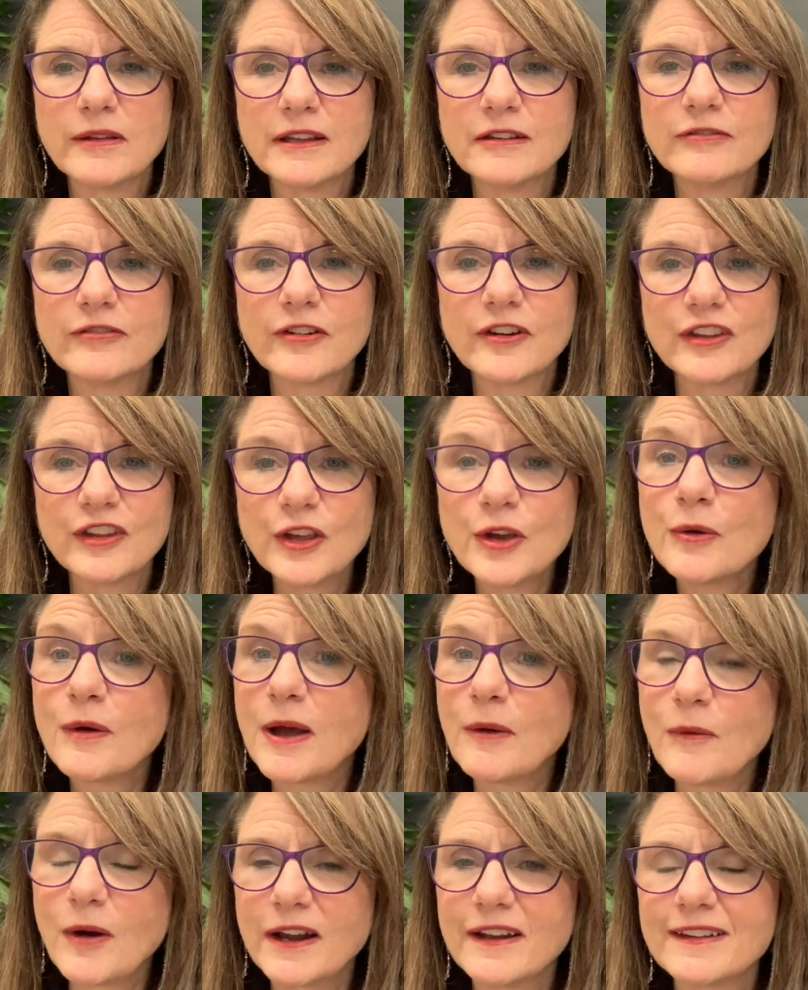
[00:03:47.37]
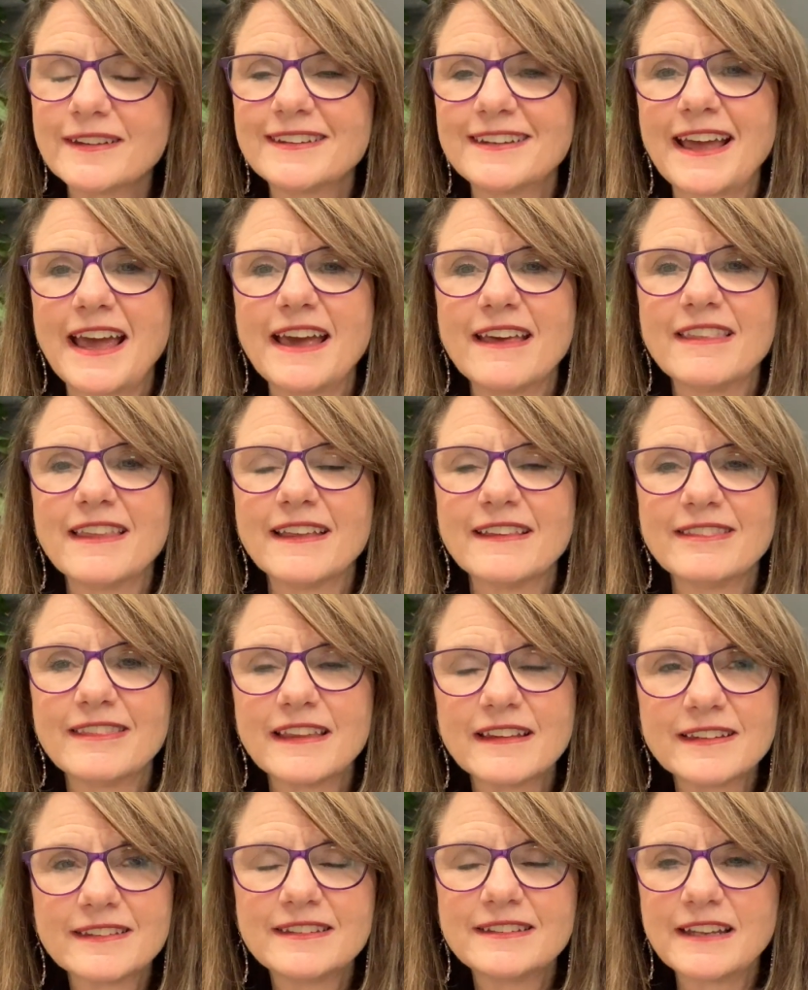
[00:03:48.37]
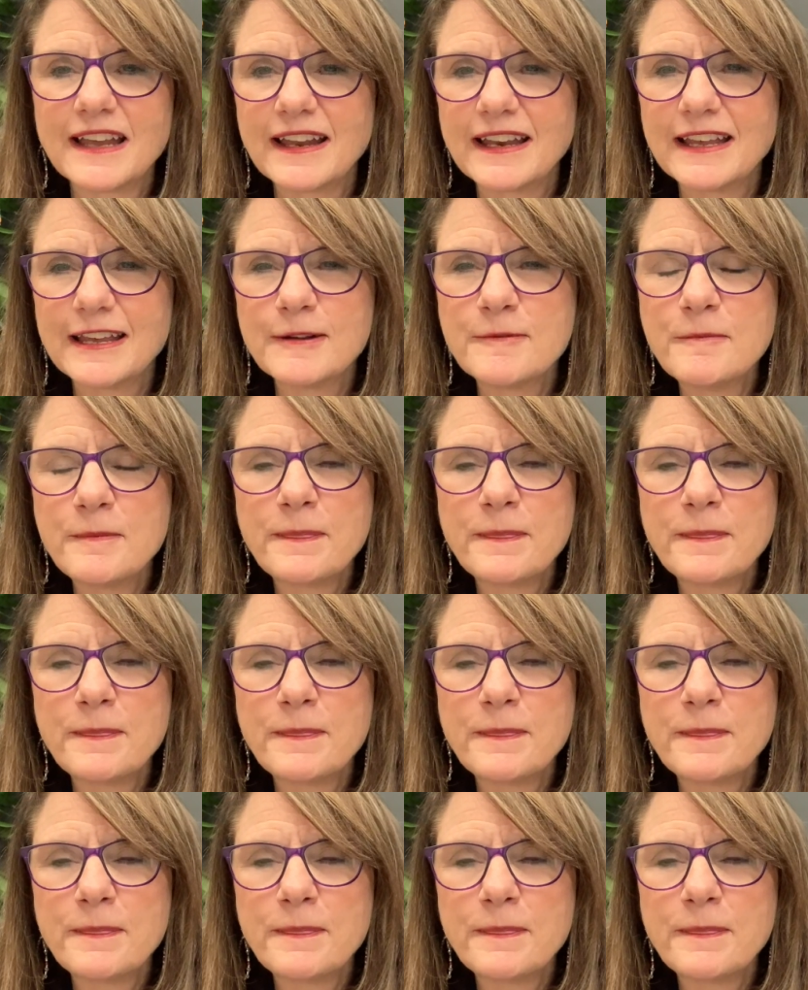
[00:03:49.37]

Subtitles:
And for you, I want to say that this study